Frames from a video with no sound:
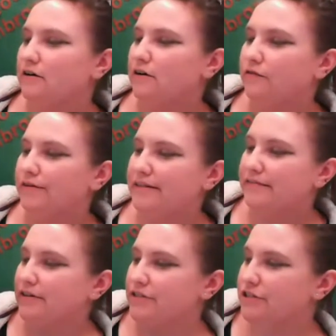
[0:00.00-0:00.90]
We
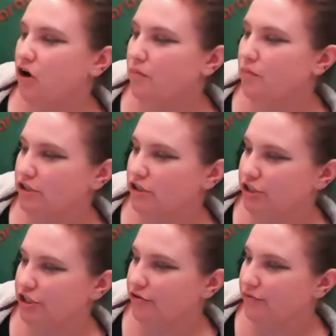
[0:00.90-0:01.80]
feel so much
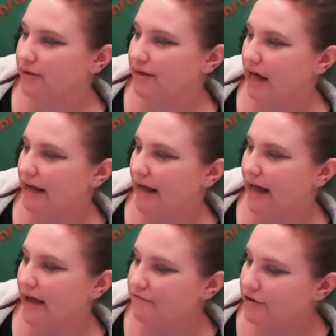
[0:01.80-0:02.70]
cheer, we hug
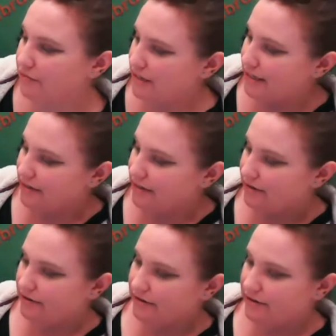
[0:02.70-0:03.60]
everyone near.